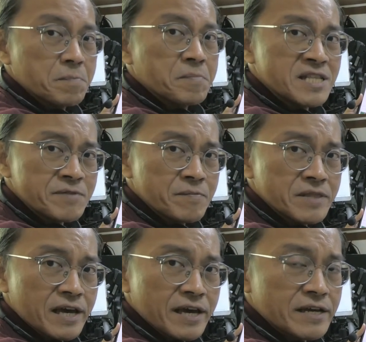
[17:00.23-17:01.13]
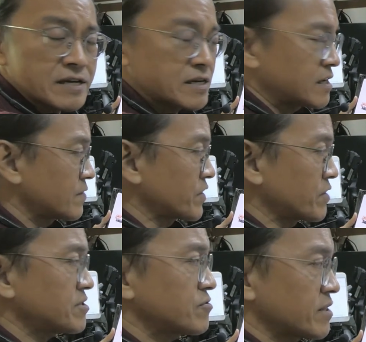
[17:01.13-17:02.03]
minimum lag, there
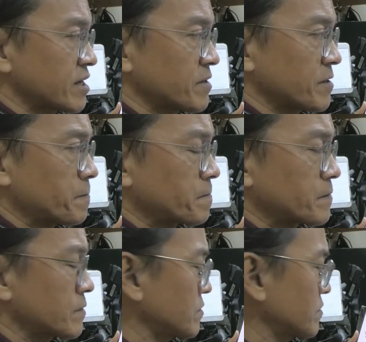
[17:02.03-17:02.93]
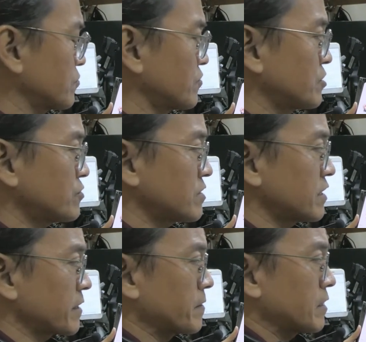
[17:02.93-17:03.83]
is still a lag, but to reduce the
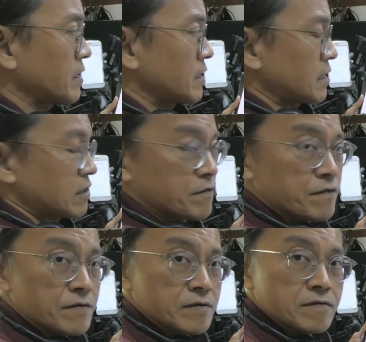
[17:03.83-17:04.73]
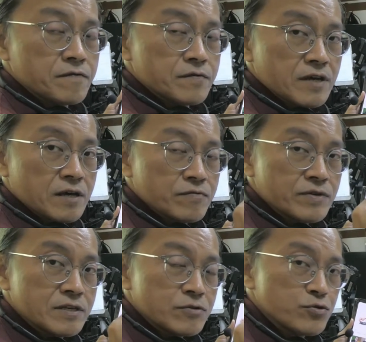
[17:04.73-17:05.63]
lag, that
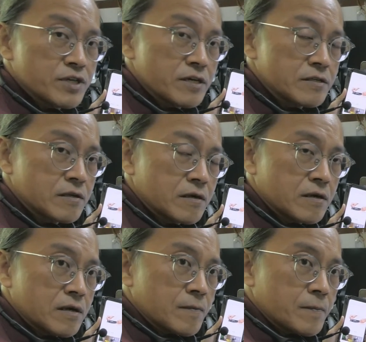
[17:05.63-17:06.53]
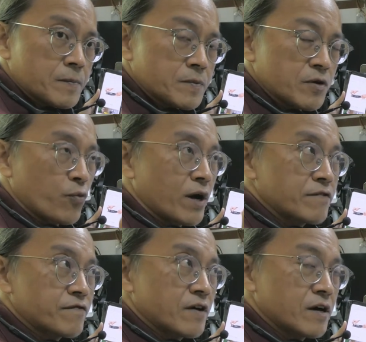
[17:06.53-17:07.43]
we need two things. The
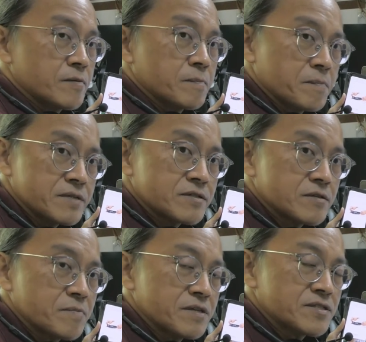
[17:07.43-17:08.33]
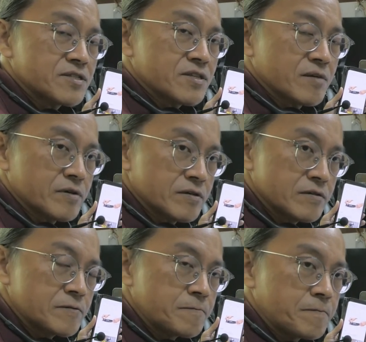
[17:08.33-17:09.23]
Wi-Fi must be
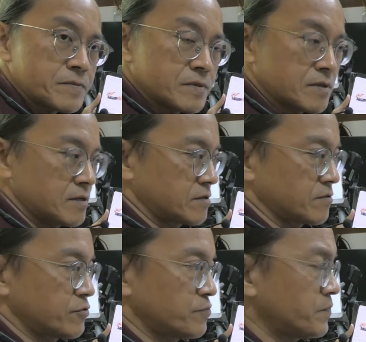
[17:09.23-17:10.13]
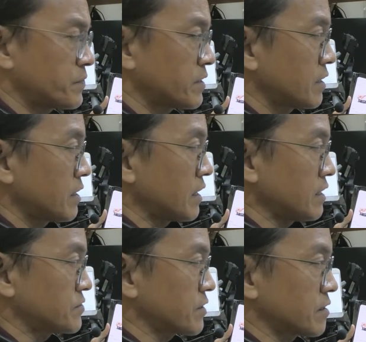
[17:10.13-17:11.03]
stable in your room,
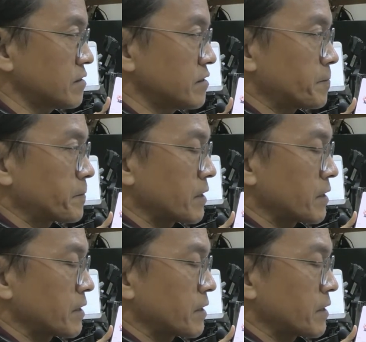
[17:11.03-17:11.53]
and secondly,